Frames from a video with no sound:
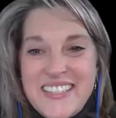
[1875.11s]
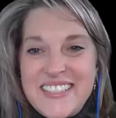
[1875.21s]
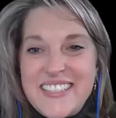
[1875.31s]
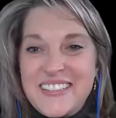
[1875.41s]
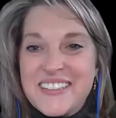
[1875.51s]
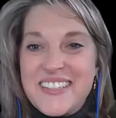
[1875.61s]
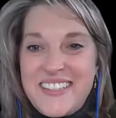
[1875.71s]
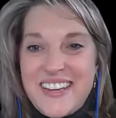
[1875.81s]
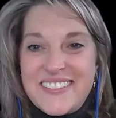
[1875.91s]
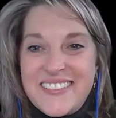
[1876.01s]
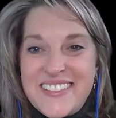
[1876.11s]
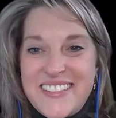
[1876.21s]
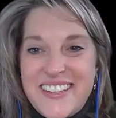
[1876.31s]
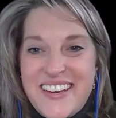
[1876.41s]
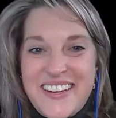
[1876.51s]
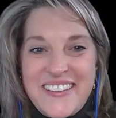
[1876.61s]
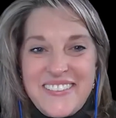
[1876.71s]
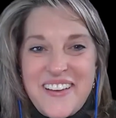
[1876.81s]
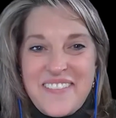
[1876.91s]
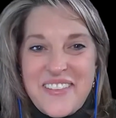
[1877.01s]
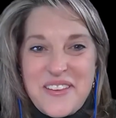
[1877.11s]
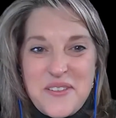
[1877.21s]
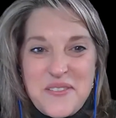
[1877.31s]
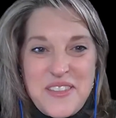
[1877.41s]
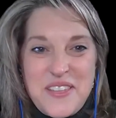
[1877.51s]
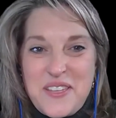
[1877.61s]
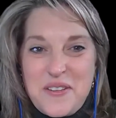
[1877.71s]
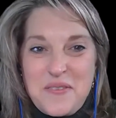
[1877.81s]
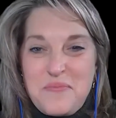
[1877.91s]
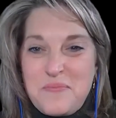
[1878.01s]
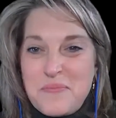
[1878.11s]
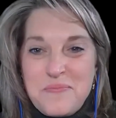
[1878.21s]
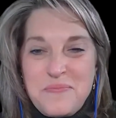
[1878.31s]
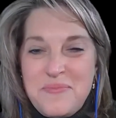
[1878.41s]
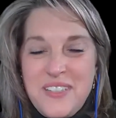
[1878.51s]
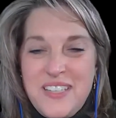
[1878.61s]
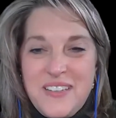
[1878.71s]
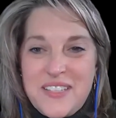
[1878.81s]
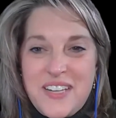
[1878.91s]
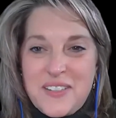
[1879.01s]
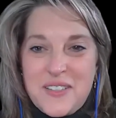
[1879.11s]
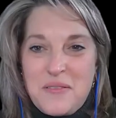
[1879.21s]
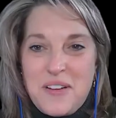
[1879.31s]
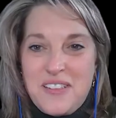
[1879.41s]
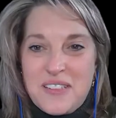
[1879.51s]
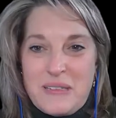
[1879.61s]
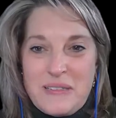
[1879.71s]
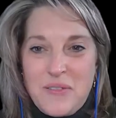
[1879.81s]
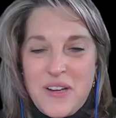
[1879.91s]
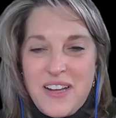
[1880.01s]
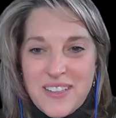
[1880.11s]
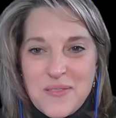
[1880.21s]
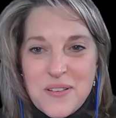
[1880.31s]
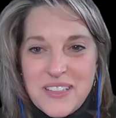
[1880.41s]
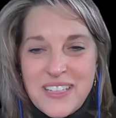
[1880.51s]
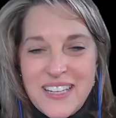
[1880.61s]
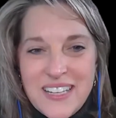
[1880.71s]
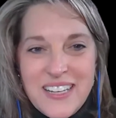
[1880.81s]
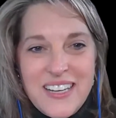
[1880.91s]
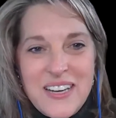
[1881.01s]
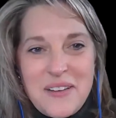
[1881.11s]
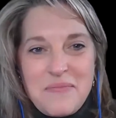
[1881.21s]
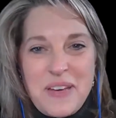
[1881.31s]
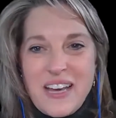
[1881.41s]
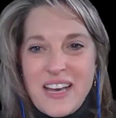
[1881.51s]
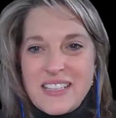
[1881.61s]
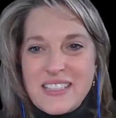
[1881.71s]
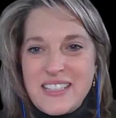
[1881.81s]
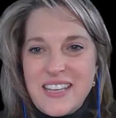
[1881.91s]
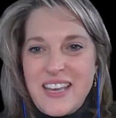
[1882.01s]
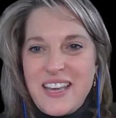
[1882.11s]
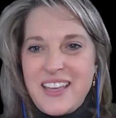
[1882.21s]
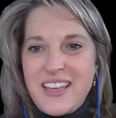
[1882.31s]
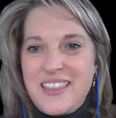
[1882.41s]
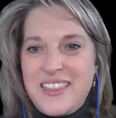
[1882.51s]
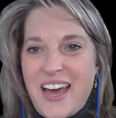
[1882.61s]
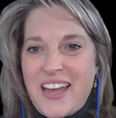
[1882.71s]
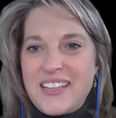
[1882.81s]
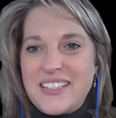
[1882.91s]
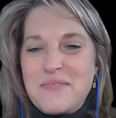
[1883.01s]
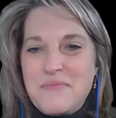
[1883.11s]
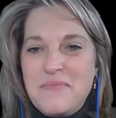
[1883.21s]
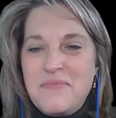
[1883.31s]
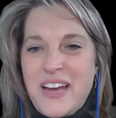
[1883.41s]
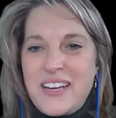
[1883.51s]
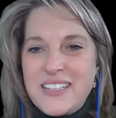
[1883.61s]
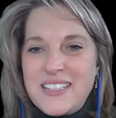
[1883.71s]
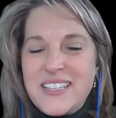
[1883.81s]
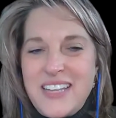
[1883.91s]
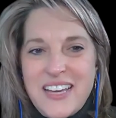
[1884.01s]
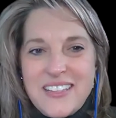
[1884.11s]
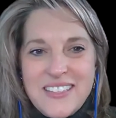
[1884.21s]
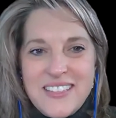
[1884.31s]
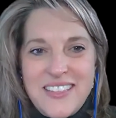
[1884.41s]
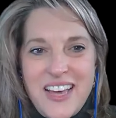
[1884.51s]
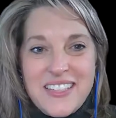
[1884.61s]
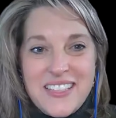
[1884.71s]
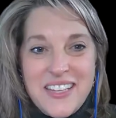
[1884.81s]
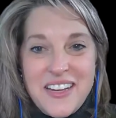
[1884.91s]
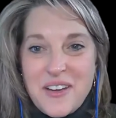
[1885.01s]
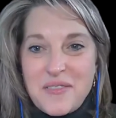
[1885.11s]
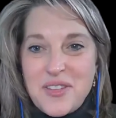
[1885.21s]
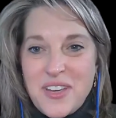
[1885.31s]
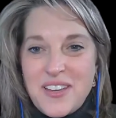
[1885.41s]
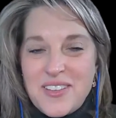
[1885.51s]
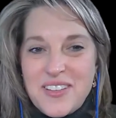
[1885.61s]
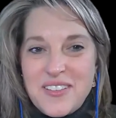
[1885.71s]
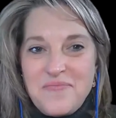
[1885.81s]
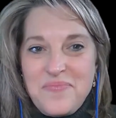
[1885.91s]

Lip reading: a delicate dance, and I love that you said it so eloquently, because that is the dance, that is the negotiation.